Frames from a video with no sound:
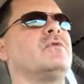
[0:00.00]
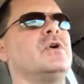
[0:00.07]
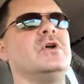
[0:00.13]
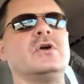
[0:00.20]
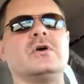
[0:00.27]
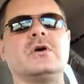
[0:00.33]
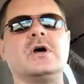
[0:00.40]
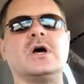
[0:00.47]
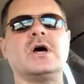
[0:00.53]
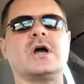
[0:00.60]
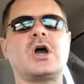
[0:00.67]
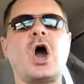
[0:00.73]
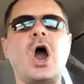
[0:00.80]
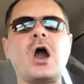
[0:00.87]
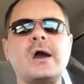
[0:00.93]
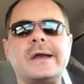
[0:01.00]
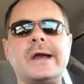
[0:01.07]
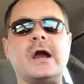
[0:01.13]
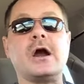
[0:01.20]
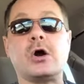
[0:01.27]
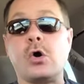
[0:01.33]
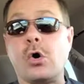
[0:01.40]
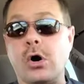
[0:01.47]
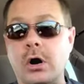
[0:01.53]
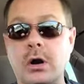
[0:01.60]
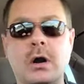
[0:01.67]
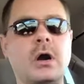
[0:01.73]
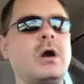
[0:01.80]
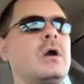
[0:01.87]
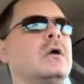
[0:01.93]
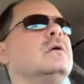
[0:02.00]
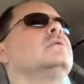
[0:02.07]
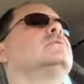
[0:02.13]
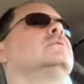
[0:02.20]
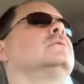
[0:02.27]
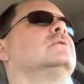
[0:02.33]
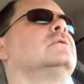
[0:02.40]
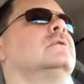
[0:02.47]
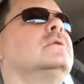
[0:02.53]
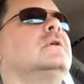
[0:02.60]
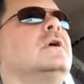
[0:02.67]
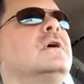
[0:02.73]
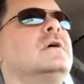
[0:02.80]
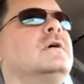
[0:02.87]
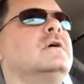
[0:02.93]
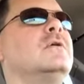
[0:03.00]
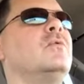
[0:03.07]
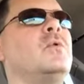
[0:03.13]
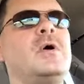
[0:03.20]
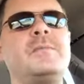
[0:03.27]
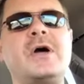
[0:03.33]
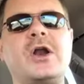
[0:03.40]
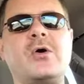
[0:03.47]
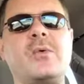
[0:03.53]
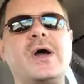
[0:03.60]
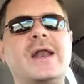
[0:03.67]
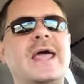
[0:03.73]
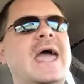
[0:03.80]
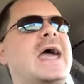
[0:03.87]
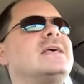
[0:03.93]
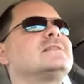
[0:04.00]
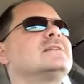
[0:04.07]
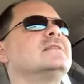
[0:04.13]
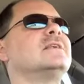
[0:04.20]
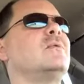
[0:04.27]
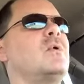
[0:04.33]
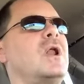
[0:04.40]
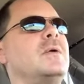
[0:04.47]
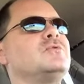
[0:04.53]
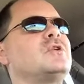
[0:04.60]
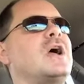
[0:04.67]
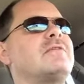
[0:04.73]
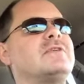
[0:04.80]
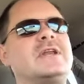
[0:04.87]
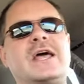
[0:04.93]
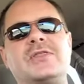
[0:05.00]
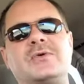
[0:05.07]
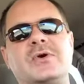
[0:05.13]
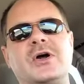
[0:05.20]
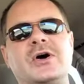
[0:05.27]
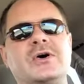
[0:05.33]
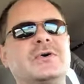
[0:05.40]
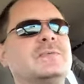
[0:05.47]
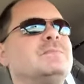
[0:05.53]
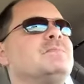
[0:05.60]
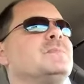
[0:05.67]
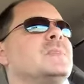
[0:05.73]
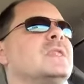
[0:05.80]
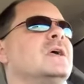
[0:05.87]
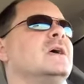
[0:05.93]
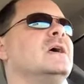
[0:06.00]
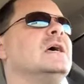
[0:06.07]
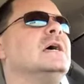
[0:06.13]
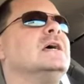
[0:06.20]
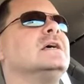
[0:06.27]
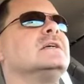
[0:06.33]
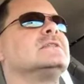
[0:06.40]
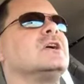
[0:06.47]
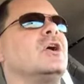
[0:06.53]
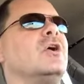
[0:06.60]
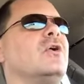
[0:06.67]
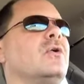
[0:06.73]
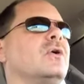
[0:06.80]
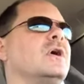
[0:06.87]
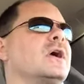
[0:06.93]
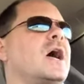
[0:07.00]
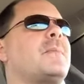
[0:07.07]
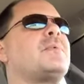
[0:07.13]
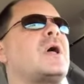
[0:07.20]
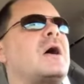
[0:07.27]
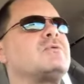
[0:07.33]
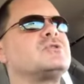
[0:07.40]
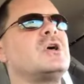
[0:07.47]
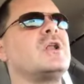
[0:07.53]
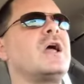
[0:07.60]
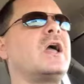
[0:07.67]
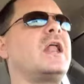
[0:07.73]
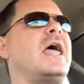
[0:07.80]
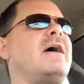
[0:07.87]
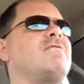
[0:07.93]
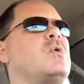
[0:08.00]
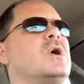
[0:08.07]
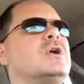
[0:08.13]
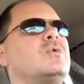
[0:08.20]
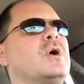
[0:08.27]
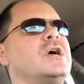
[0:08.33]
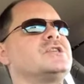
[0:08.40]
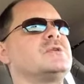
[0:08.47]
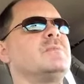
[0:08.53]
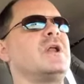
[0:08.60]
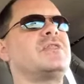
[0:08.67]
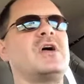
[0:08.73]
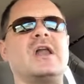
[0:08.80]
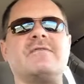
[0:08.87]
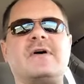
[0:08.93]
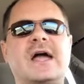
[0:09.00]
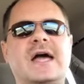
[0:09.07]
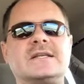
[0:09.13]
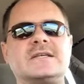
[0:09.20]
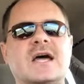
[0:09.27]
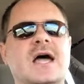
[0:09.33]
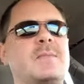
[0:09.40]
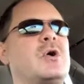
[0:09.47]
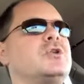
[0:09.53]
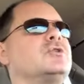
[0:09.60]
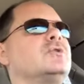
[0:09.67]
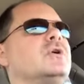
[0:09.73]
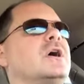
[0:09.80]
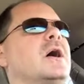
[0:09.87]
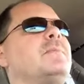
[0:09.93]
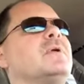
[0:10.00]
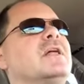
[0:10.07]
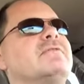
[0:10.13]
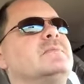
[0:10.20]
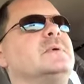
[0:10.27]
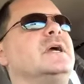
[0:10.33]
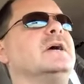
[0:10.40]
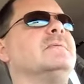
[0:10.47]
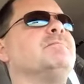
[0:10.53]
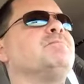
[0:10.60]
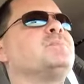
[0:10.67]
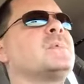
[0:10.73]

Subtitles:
your car care corner, what better way to ask it than while I'm driving down the road? So, I was only going to have one question, but I thought if I got time, I'll do a couple of them here.